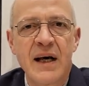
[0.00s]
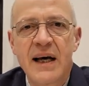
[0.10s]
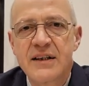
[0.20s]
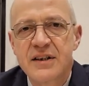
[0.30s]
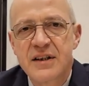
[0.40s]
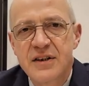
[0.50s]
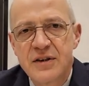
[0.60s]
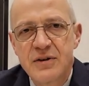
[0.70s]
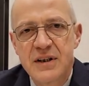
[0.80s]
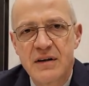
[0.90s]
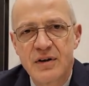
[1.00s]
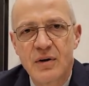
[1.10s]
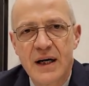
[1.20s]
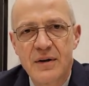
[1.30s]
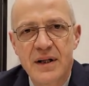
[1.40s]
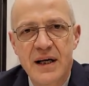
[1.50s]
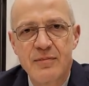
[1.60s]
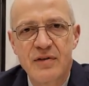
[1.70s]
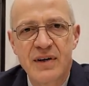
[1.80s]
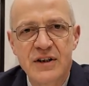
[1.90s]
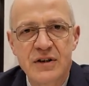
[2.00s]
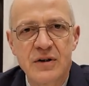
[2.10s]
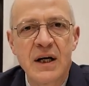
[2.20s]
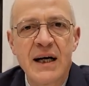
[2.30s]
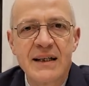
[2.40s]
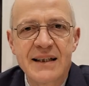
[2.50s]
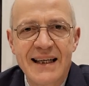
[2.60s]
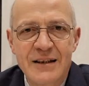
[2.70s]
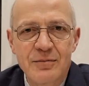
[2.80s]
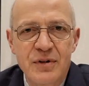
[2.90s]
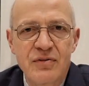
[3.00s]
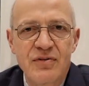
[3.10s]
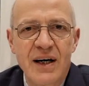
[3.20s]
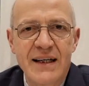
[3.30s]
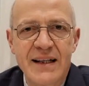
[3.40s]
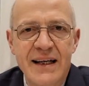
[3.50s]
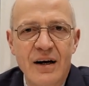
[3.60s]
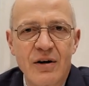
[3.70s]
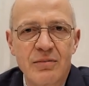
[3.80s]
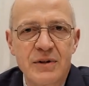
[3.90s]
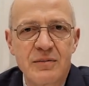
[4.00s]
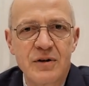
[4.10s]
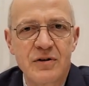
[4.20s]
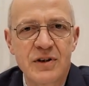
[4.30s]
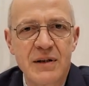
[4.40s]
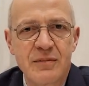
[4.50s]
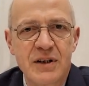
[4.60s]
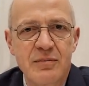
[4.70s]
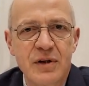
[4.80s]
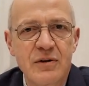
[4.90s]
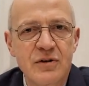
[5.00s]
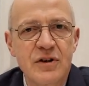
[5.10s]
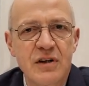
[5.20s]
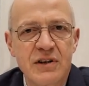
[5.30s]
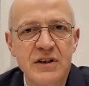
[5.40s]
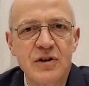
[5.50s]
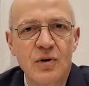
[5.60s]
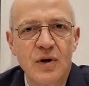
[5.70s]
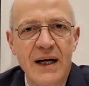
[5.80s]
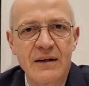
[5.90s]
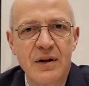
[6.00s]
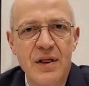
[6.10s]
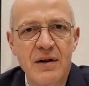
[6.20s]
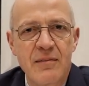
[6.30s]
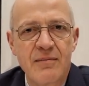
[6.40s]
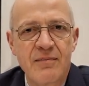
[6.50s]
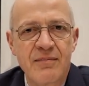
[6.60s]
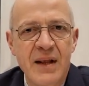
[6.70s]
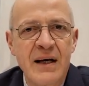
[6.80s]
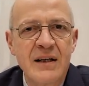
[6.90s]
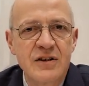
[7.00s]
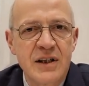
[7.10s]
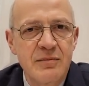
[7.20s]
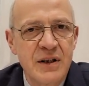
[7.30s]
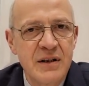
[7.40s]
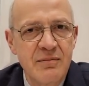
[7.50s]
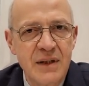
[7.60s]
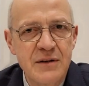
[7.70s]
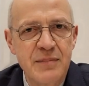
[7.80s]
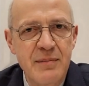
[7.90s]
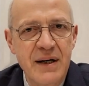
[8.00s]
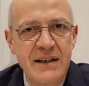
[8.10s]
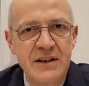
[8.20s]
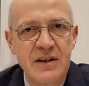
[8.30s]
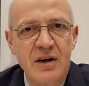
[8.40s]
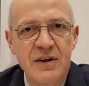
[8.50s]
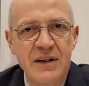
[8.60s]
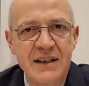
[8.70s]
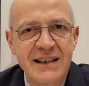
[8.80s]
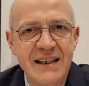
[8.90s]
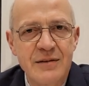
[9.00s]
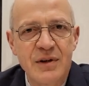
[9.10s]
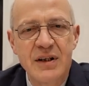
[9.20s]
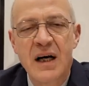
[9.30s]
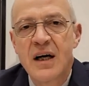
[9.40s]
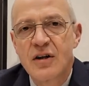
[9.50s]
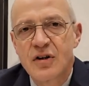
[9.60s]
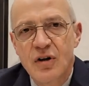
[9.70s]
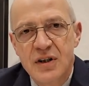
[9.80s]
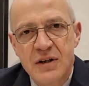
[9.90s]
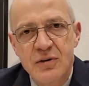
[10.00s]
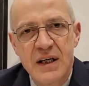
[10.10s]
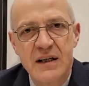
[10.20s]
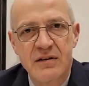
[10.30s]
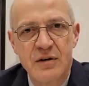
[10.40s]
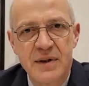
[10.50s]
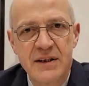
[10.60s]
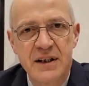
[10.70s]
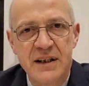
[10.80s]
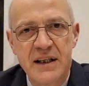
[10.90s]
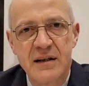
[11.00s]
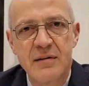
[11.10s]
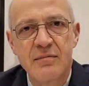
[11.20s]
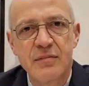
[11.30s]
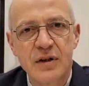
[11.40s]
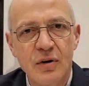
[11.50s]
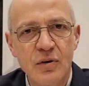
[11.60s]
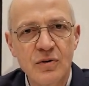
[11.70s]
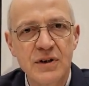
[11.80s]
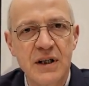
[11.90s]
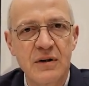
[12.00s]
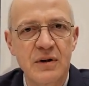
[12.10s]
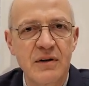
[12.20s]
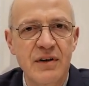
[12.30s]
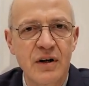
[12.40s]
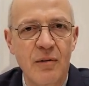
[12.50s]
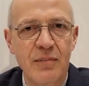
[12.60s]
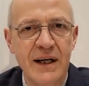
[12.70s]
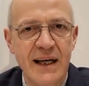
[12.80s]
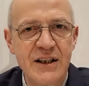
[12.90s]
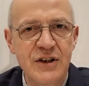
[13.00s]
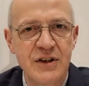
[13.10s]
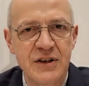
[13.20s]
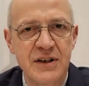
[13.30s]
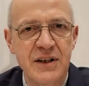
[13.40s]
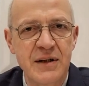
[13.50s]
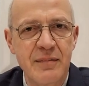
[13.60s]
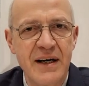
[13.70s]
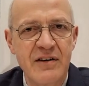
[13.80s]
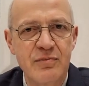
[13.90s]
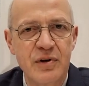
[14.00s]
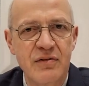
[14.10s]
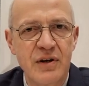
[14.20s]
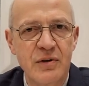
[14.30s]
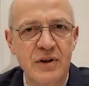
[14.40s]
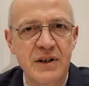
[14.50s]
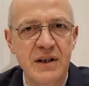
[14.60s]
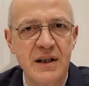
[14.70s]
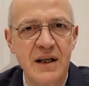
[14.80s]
It's the duty of your healthcare professional to help you find the optimal treatment approach to restore health. Treatment must be based on an assessment not only of obesity, but also of the complications that it may have provoked,